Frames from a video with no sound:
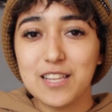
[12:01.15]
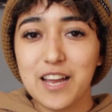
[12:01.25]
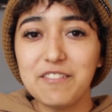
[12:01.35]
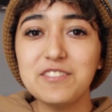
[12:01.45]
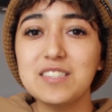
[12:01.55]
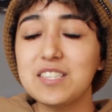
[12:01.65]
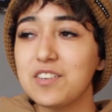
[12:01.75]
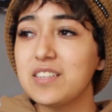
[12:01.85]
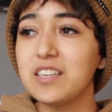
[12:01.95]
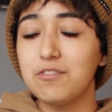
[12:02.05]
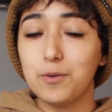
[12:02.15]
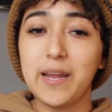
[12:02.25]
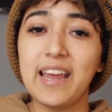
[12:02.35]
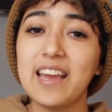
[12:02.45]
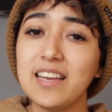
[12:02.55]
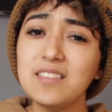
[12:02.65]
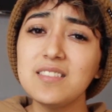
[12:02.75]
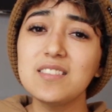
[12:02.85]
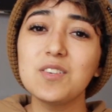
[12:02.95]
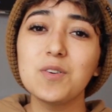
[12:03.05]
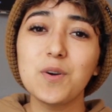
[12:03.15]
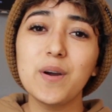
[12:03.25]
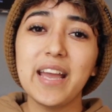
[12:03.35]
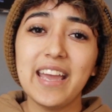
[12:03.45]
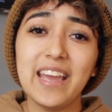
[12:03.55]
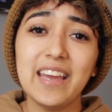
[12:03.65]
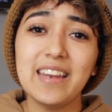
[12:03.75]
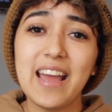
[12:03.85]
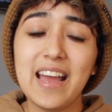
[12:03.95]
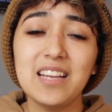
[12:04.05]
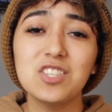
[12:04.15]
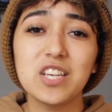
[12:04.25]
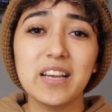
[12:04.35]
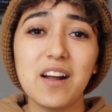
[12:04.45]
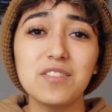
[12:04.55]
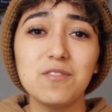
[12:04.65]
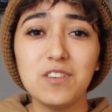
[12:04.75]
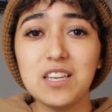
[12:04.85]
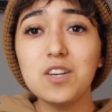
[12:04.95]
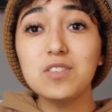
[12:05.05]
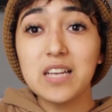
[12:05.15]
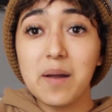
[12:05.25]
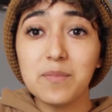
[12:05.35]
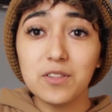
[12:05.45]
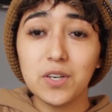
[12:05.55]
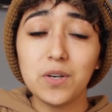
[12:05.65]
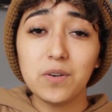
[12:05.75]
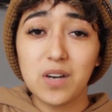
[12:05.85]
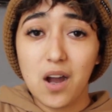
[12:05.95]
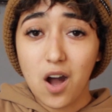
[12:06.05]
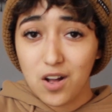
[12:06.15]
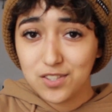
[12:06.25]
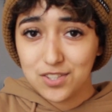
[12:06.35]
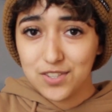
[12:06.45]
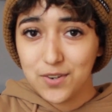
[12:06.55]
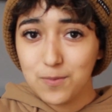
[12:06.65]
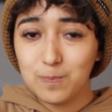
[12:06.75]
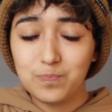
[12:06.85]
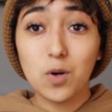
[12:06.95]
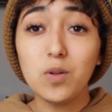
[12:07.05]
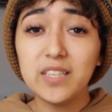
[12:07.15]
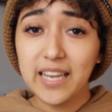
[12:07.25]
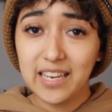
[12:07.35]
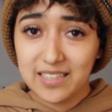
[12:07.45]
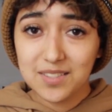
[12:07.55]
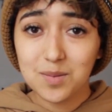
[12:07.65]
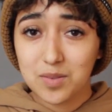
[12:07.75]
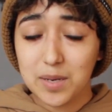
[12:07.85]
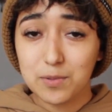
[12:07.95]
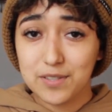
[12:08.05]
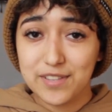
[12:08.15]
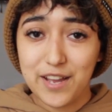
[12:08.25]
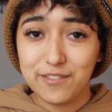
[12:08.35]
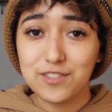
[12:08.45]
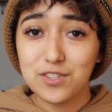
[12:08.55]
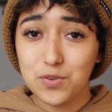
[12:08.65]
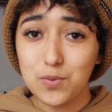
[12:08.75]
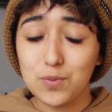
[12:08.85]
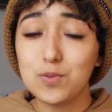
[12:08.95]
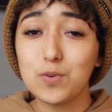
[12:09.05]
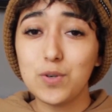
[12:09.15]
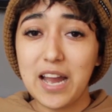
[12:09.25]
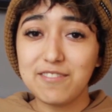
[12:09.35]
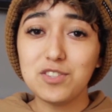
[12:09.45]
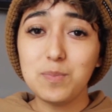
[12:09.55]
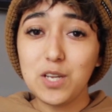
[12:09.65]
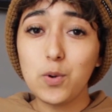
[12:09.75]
left till the giveaway ends, so go ahead and check out the video down below. Also, only 80 subscribers left too, so you have to be